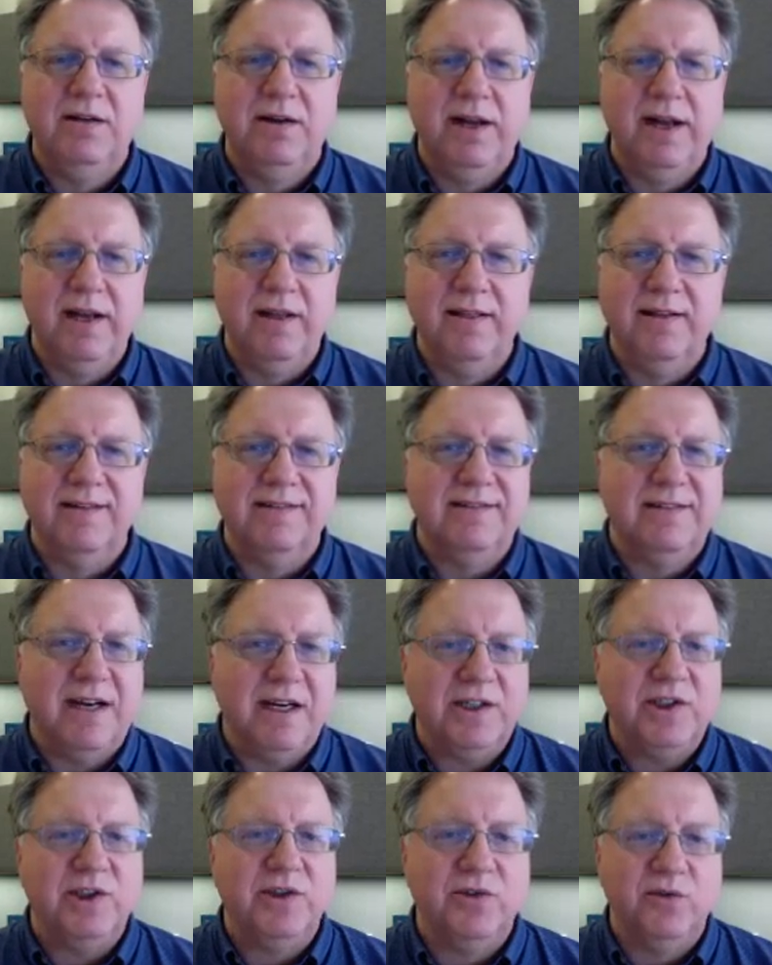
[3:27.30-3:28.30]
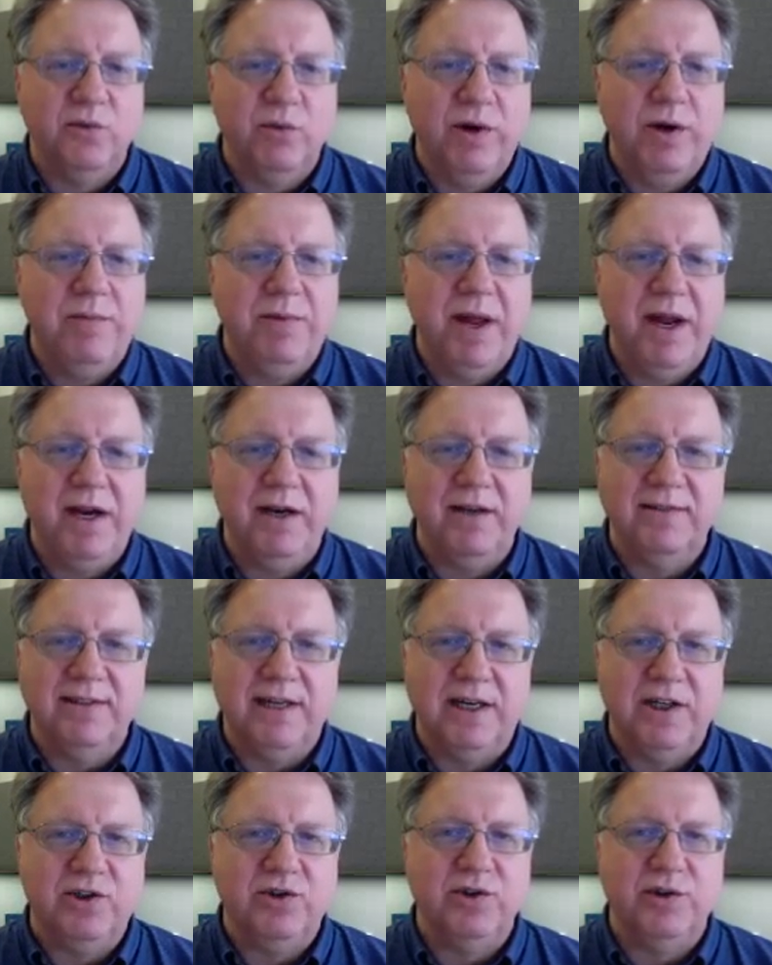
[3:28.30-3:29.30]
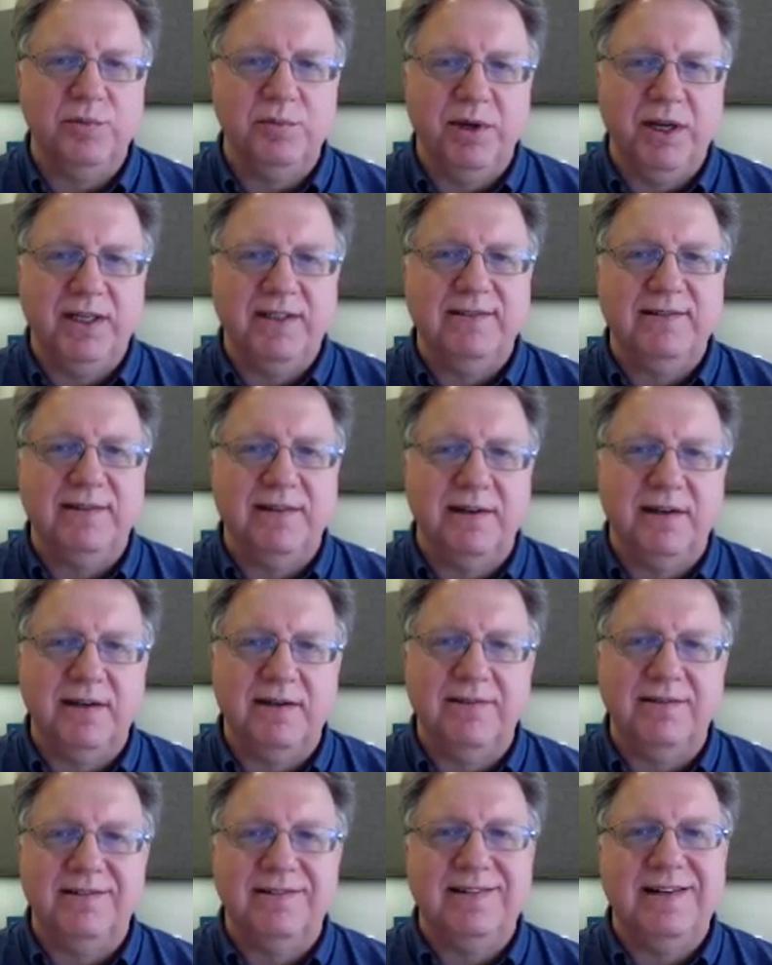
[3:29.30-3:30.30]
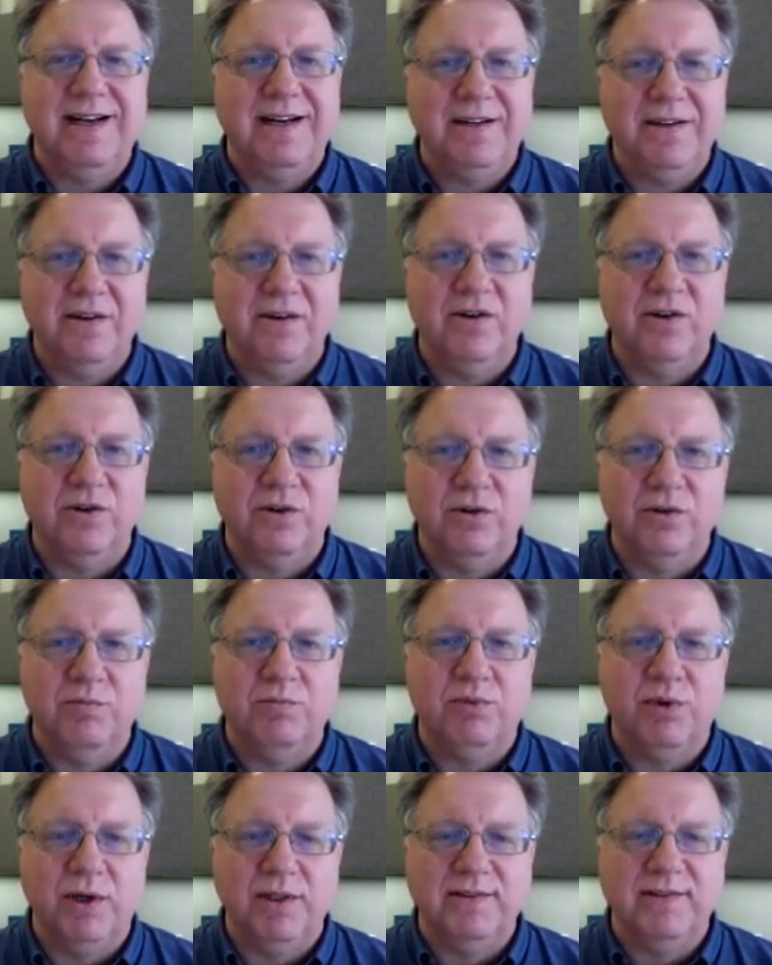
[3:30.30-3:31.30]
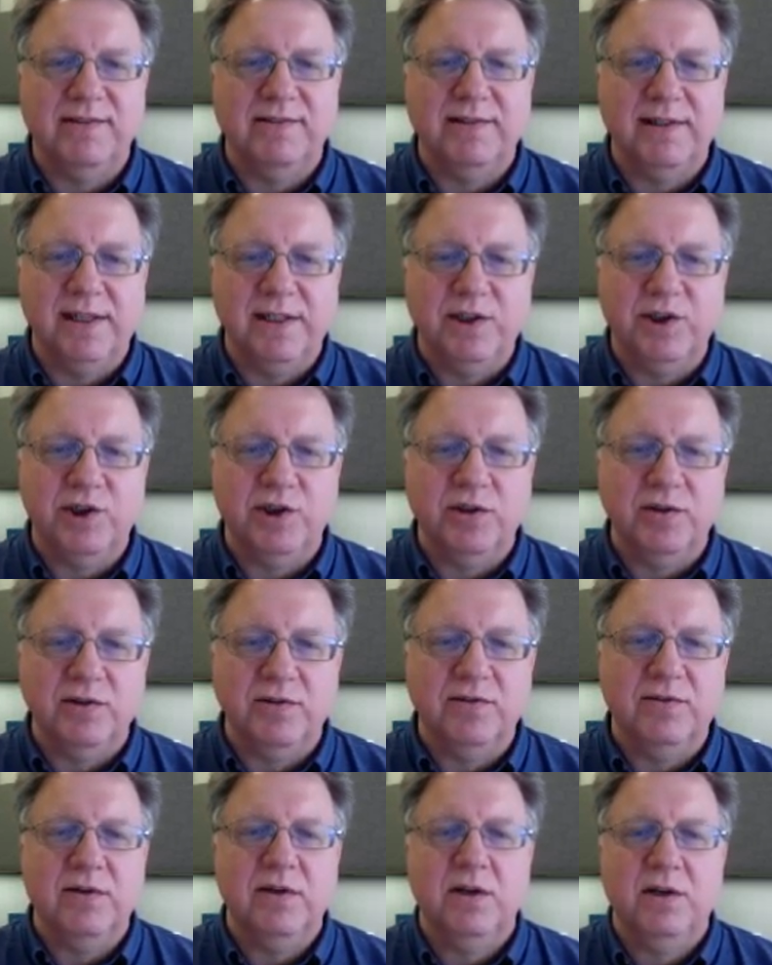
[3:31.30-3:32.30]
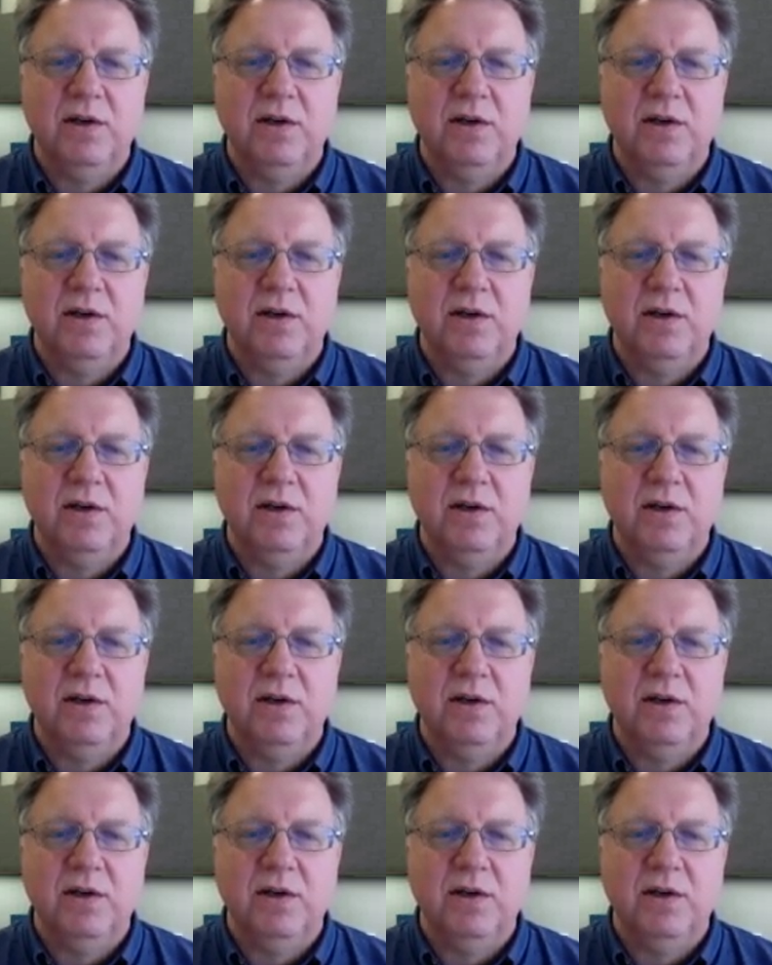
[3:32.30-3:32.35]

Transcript: and the section's rebate is actually based on technical presentations.